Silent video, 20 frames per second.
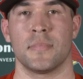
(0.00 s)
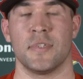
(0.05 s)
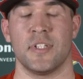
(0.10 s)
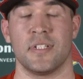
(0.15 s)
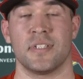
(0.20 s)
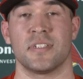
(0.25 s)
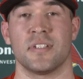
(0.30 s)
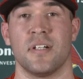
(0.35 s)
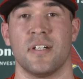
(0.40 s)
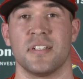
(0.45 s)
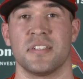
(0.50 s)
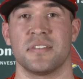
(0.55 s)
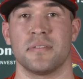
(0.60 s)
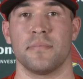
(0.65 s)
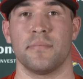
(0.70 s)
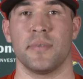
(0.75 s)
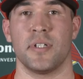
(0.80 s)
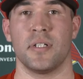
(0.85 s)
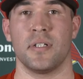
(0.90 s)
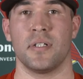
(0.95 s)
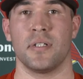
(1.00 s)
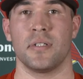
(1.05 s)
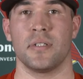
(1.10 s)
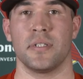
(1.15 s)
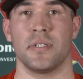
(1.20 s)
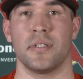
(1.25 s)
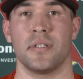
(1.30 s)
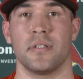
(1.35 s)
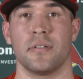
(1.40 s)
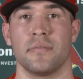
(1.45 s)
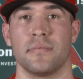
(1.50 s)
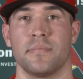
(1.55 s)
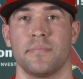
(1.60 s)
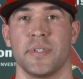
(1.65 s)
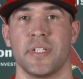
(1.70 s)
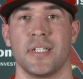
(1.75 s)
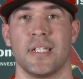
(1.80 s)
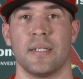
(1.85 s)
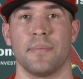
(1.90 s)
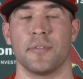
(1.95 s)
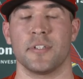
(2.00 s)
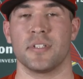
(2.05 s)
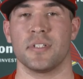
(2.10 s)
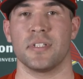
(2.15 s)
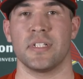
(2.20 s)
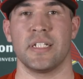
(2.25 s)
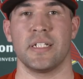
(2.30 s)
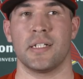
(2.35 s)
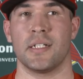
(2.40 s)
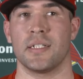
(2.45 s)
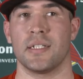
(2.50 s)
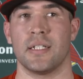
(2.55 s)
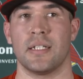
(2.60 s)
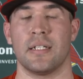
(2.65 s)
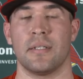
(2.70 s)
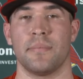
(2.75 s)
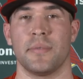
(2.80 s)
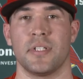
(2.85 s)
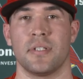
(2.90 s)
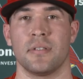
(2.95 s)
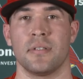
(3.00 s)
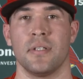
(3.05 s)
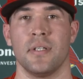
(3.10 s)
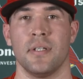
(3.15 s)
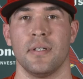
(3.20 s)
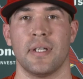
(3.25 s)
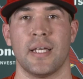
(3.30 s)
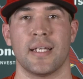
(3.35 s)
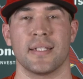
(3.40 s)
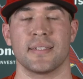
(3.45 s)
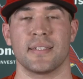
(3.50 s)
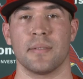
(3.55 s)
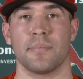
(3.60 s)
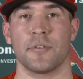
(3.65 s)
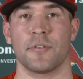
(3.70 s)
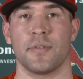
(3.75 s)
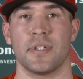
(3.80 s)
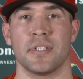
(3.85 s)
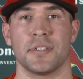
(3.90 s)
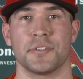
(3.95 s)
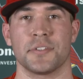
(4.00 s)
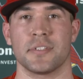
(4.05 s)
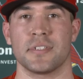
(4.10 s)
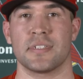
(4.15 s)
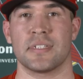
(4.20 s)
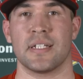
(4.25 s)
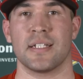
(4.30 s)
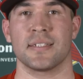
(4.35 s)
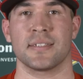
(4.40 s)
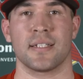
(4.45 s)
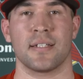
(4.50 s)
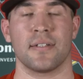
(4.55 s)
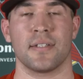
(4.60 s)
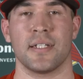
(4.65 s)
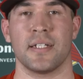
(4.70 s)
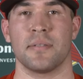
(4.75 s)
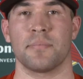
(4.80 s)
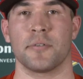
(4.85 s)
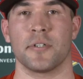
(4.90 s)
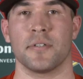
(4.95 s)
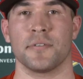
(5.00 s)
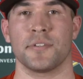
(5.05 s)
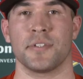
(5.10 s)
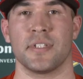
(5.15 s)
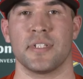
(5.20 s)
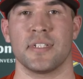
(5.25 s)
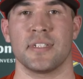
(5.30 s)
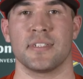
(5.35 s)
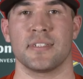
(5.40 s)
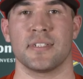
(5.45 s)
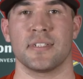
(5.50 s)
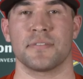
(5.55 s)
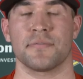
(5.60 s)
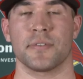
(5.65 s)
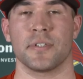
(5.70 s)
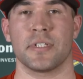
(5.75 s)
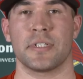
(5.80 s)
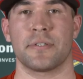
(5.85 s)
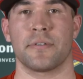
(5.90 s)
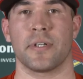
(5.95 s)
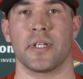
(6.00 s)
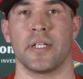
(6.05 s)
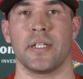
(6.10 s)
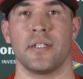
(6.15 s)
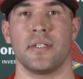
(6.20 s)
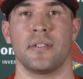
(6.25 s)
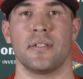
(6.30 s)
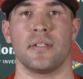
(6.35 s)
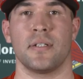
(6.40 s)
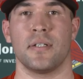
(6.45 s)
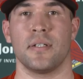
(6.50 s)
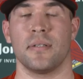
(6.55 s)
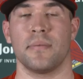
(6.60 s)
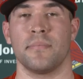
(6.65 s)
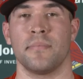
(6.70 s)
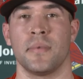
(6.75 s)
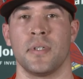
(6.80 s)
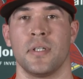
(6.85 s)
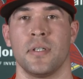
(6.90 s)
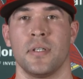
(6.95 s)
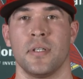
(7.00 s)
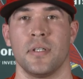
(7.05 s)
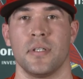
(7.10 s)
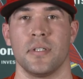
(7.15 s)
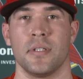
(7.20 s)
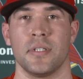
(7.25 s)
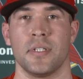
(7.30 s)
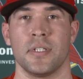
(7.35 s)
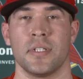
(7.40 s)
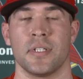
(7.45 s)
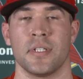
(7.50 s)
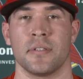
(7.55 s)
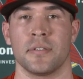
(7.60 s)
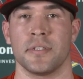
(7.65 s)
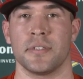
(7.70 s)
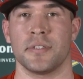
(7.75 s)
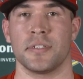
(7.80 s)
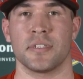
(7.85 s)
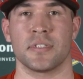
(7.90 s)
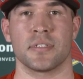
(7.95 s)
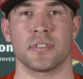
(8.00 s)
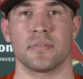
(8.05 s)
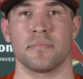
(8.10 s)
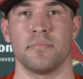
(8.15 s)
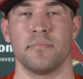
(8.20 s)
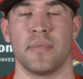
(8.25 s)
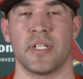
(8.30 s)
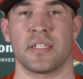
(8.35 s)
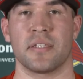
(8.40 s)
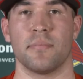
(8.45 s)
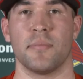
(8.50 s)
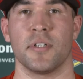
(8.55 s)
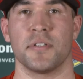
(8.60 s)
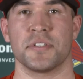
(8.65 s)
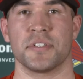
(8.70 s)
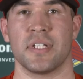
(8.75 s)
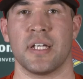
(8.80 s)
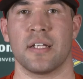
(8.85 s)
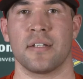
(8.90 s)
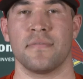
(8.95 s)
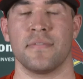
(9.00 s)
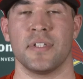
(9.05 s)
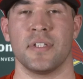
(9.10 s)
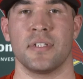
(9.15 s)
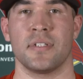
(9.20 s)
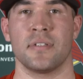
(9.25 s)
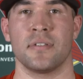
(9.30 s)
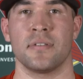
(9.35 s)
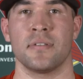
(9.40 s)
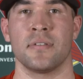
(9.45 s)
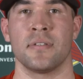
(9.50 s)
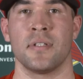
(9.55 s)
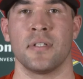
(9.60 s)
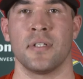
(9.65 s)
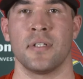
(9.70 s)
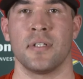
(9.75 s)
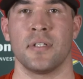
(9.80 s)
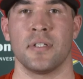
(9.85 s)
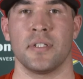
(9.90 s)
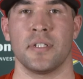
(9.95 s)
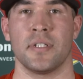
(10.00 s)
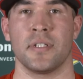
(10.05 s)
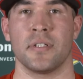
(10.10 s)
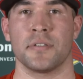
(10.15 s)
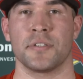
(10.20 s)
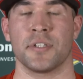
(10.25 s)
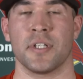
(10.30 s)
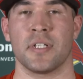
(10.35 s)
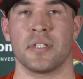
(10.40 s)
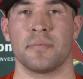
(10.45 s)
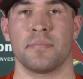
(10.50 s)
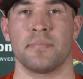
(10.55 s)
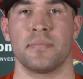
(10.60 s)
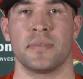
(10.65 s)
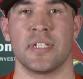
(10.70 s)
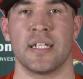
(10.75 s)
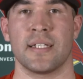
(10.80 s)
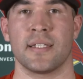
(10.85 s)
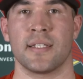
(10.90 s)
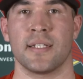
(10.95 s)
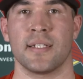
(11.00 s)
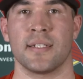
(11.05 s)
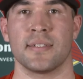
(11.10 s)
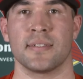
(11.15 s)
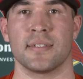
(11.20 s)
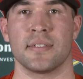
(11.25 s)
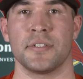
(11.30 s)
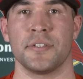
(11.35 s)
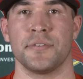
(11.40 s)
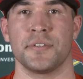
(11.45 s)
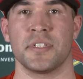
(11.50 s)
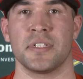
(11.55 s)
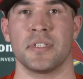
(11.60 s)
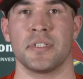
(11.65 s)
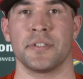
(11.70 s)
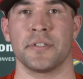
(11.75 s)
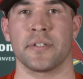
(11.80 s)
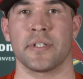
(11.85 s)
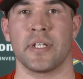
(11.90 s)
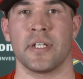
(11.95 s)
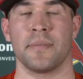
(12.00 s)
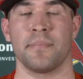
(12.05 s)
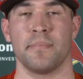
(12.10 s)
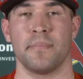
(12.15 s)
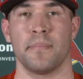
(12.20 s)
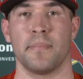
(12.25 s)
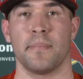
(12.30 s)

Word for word: It's awesome, uh, you know, being able to lean on them and ask them questions, ask how they approach things. It's really great, and um, you know, you just make the most out of it, and you know, try to take things and use it in your game.